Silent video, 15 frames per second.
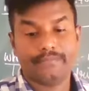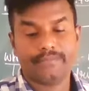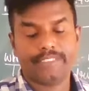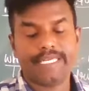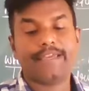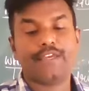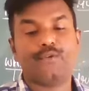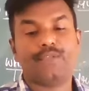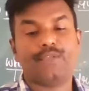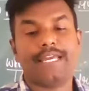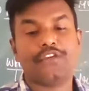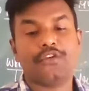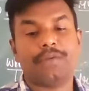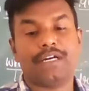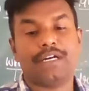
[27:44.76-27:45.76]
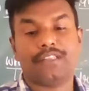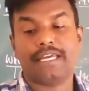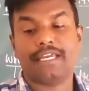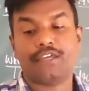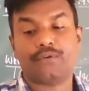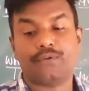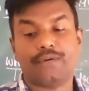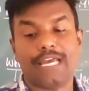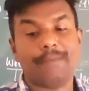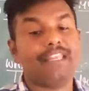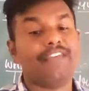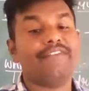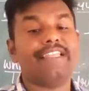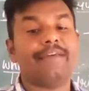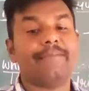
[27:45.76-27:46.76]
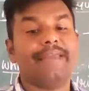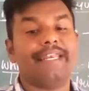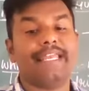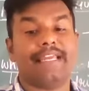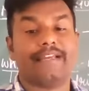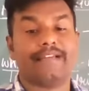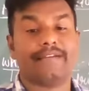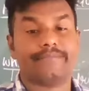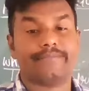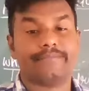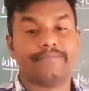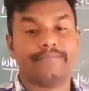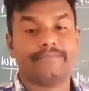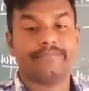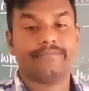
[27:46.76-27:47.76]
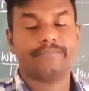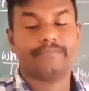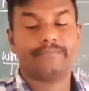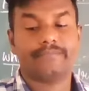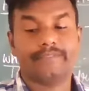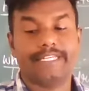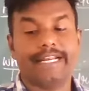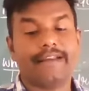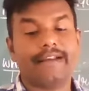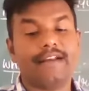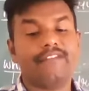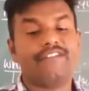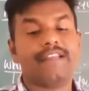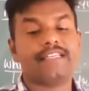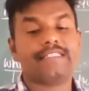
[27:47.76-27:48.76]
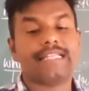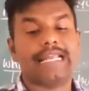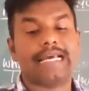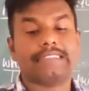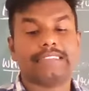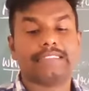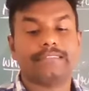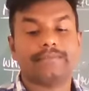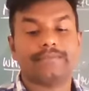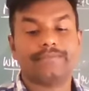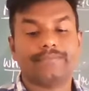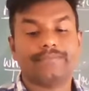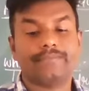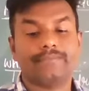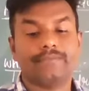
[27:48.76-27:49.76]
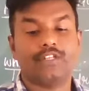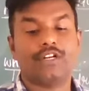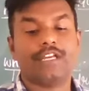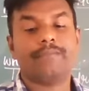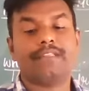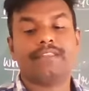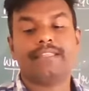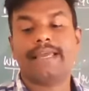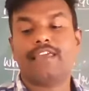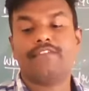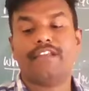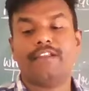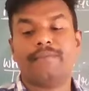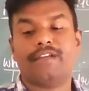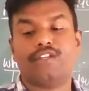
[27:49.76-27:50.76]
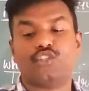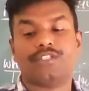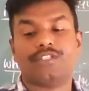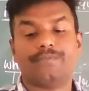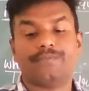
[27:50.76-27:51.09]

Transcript: Thank you, ma. Thank you. I'm leaving the meeting. Get ready for next class. Okay, ma. Thank you very much.